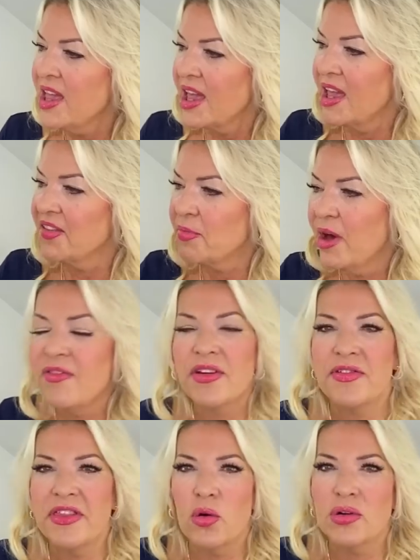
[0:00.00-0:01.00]
It's
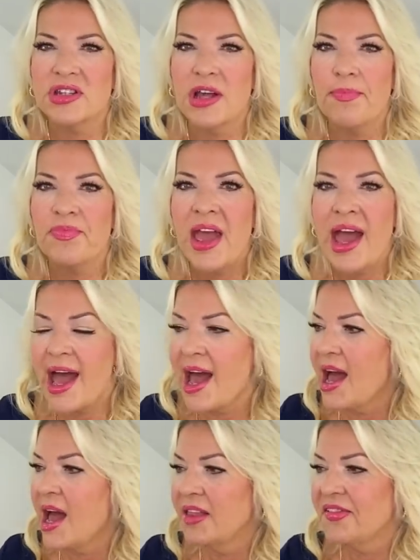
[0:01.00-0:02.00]
perfect for the autumn,
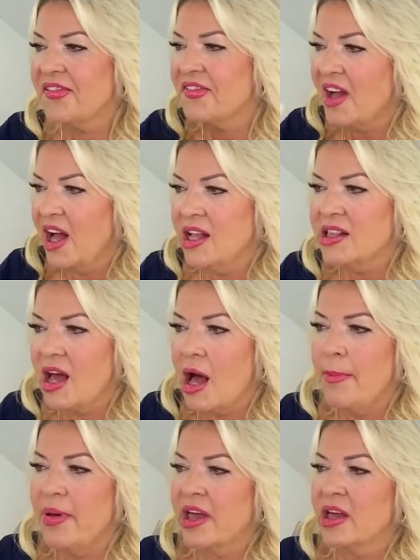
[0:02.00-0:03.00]
and styled
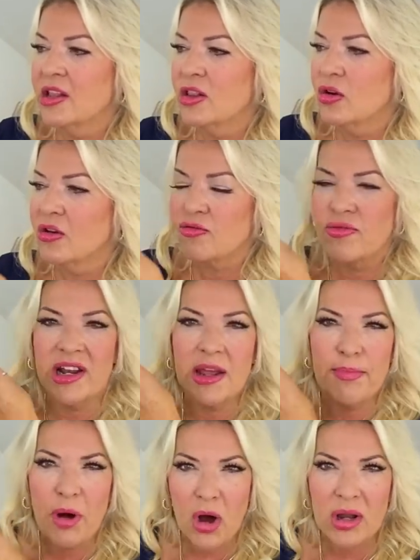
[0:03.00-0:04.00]
up, it can look
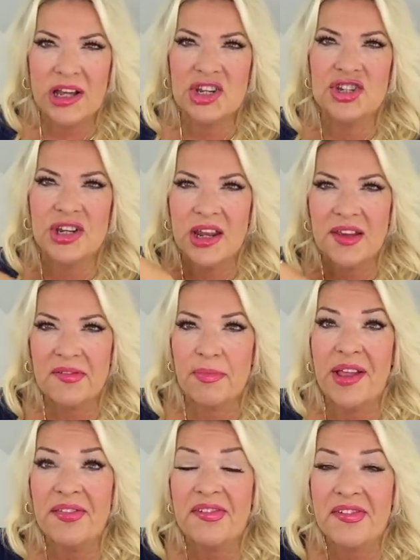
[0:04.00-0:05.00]
really polished and
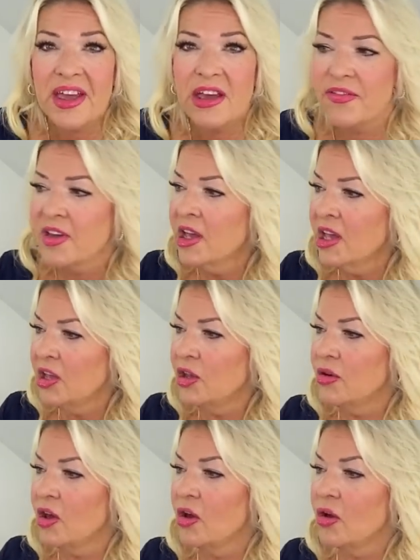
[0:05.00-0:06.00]
expensive,
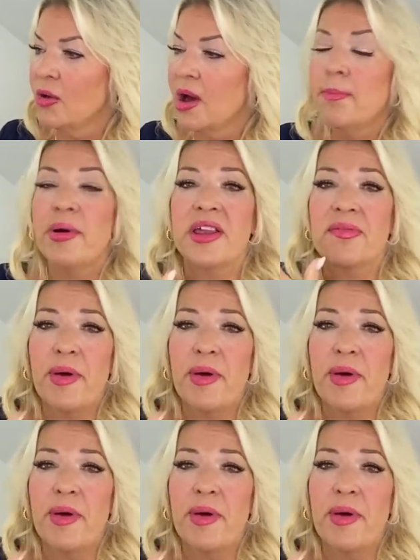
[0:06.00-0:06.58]
you know, but it's